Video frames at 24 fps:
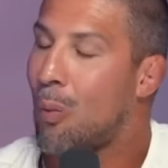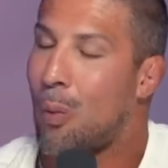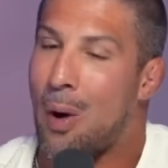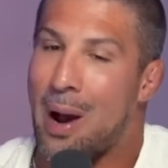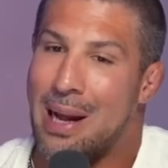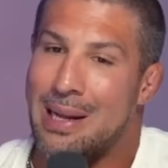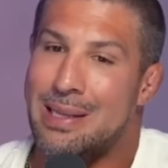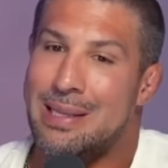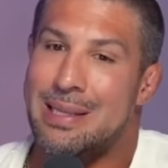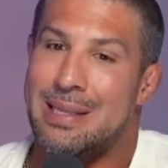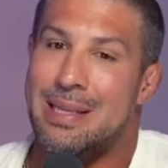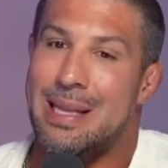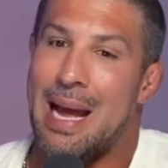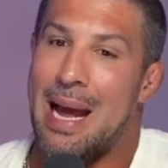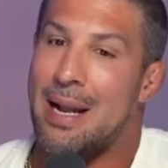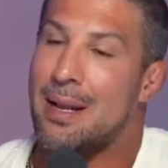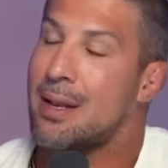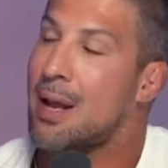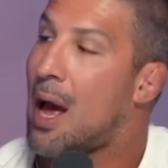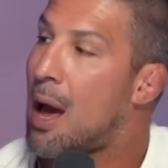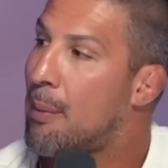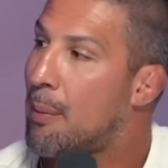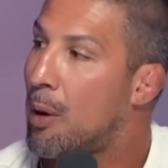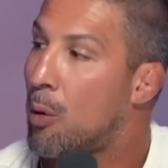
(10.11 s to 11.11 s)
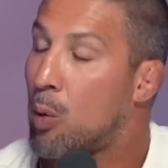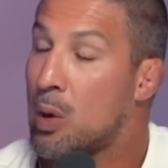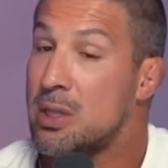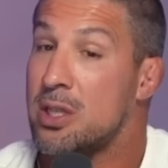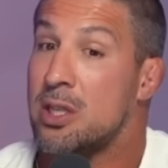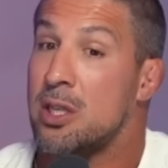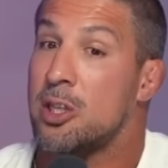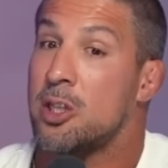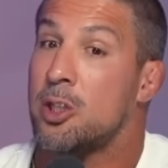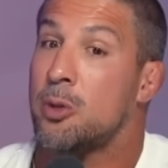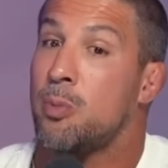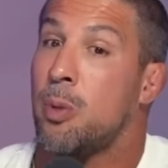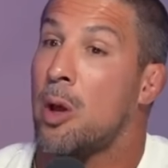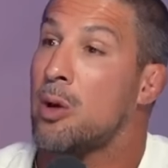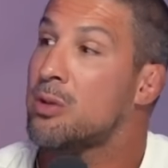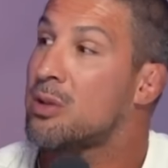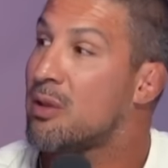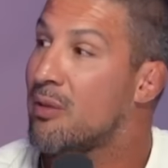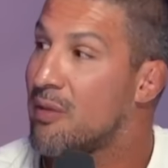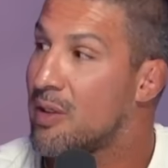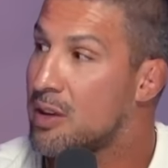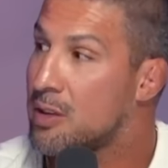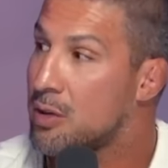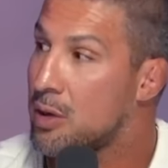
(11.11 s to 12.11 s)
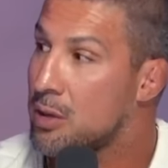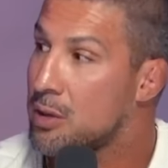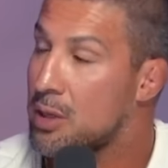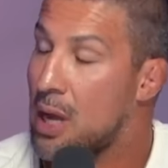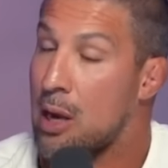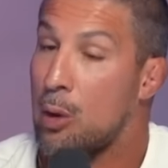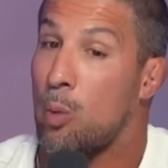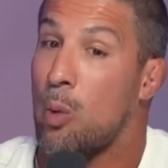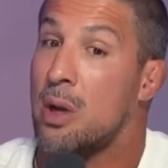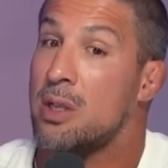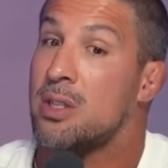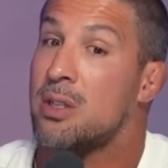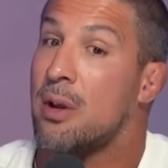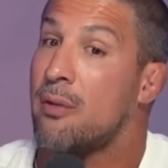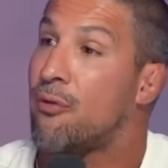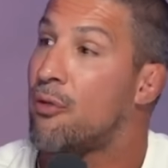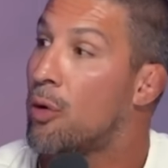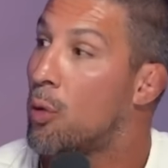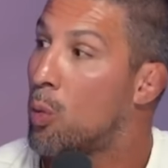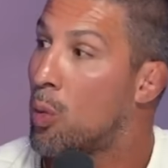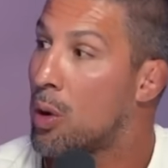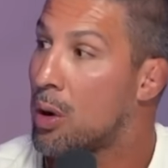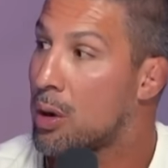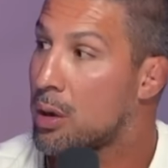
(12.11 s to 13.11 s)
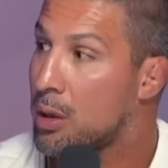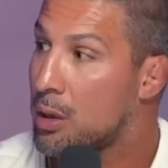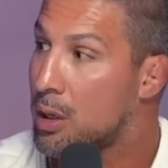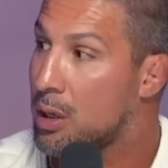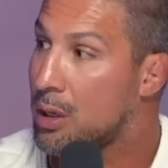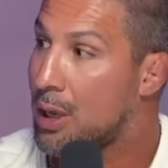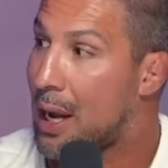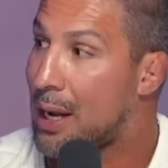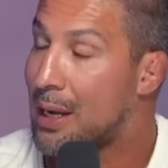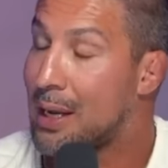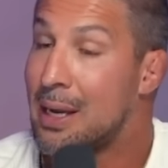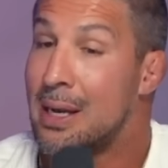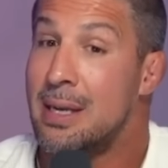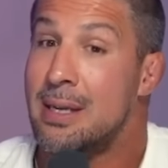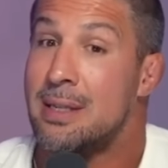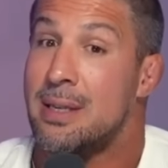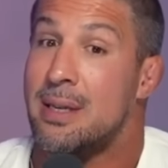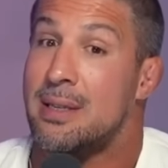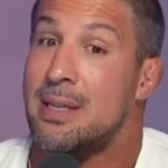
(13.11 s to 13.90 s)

What's the explosiveness looks like? What's the footwork look like?